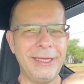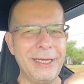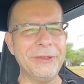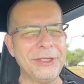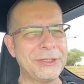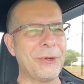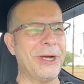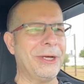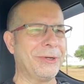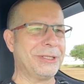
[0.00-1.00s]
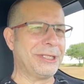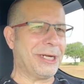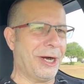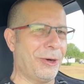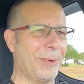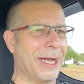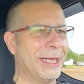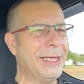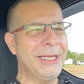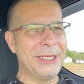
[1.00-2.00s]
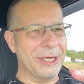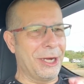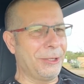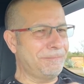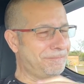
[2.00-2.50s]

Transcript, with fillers: in the Toyota Tacoma? You know,